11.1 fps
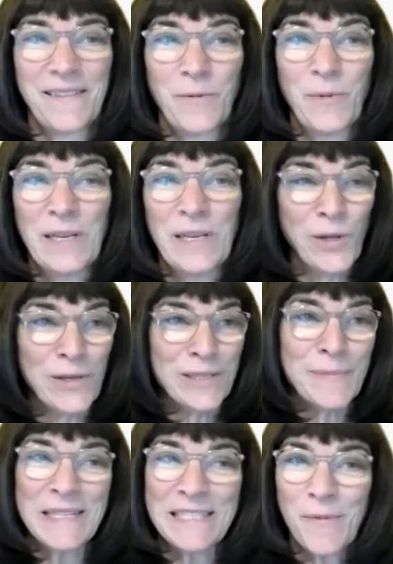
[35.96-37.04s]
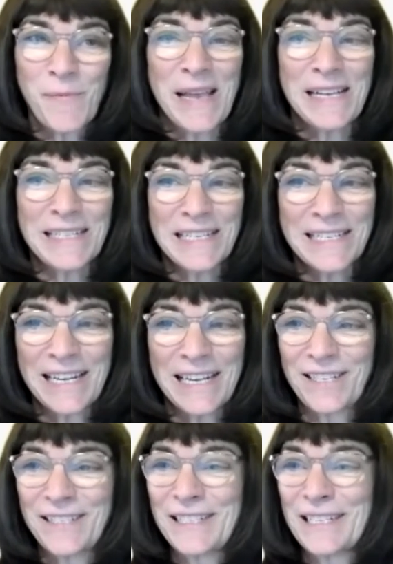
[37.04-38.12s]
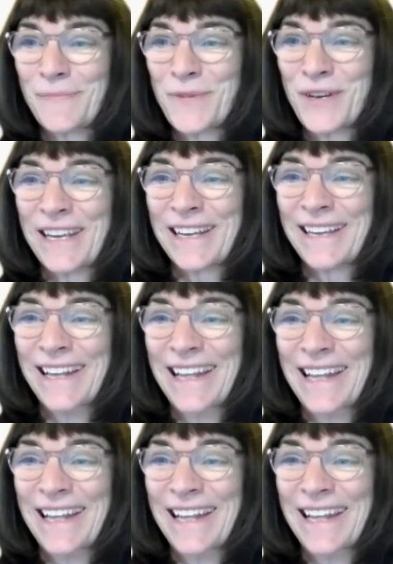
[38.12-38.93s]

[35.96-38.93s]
We know there's been some amazing sessions this morning,